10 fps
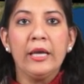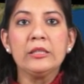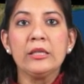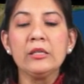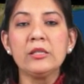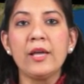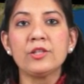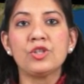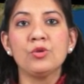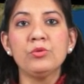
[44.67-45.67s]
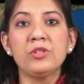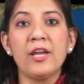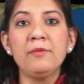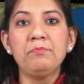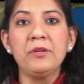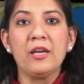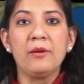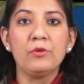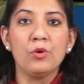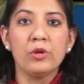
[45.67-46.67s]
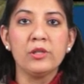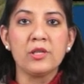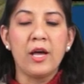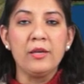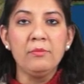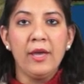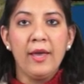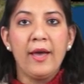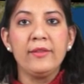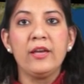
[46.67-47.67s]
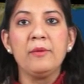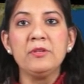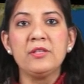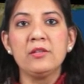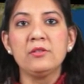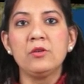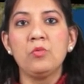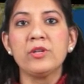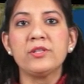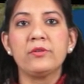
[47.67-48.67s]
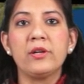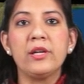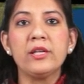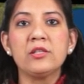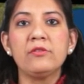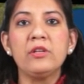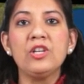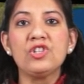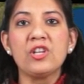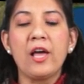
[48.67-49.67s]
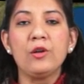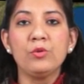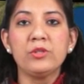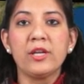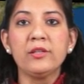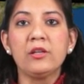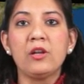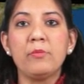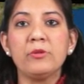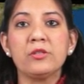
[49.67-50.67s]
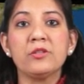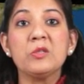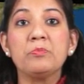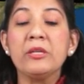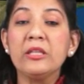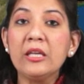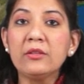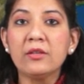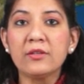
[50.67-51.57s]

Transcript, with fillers: It hit at 2.10 p.m. local time and the epicenter was a relatively shallow 10 kilometers beneath